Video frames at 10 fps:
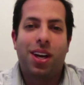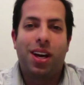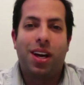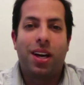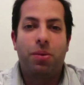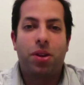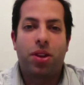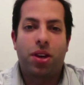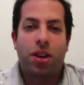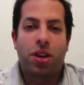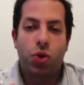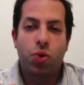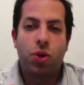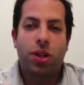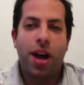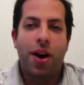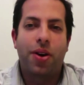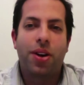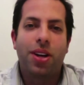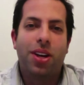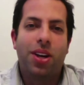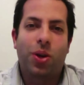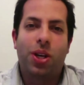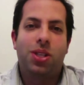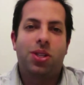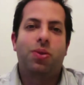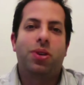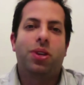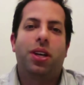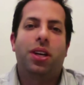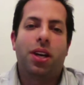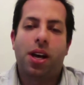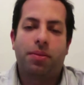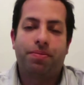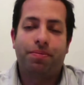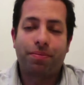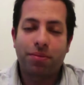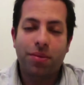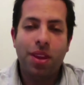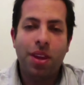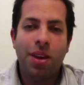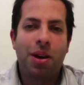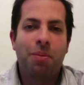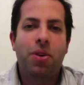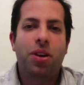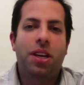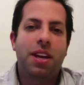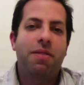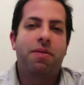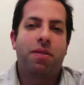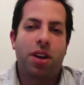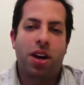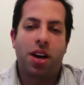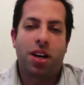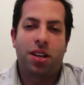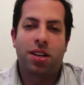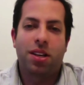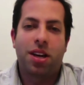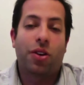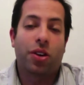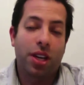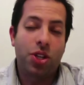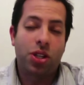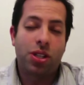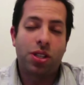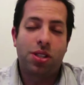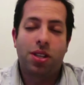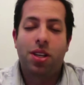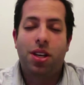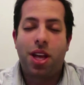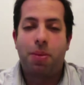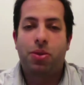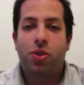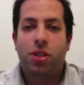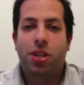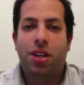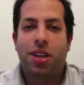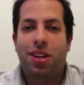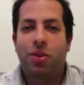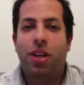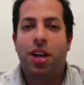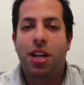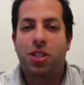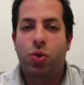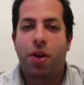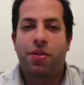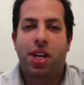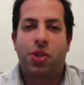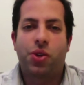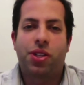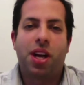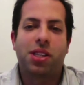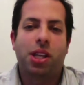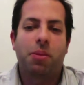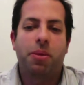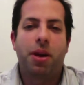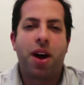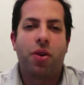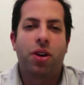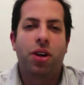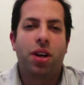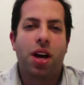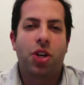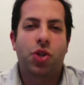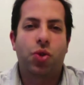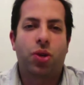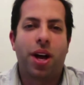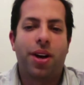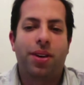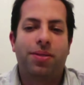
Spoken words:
And with Shul Cloud, you're looking to really give congregations the opportunity to really get into the 21st century. So tell us a little bit about Shul Cloud.